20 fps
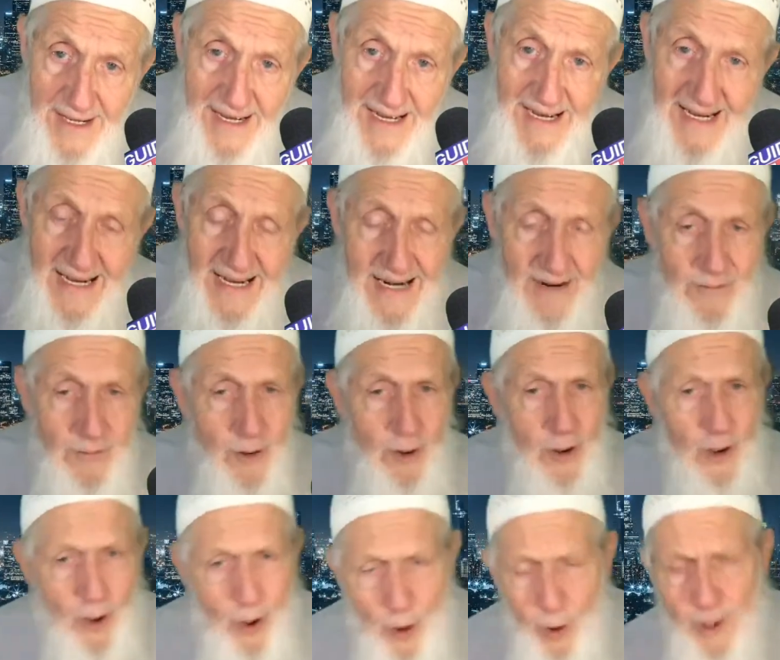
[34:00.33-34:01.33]
And of
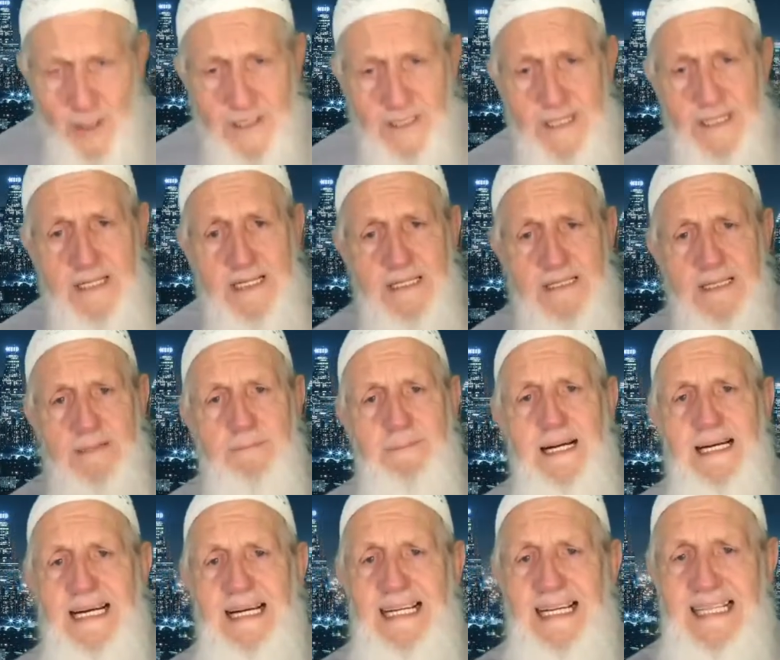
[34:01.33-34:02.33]
course it doesn't make
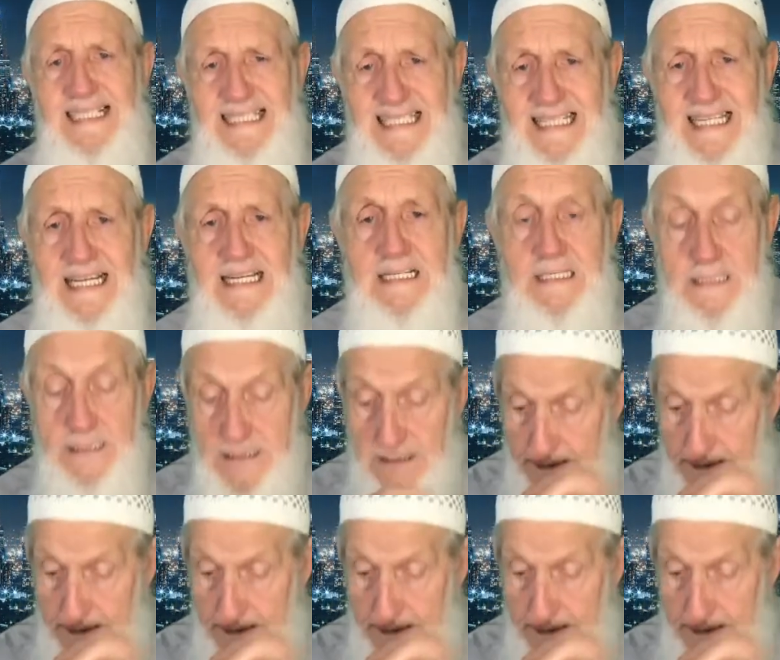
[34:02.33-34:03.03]
any sense.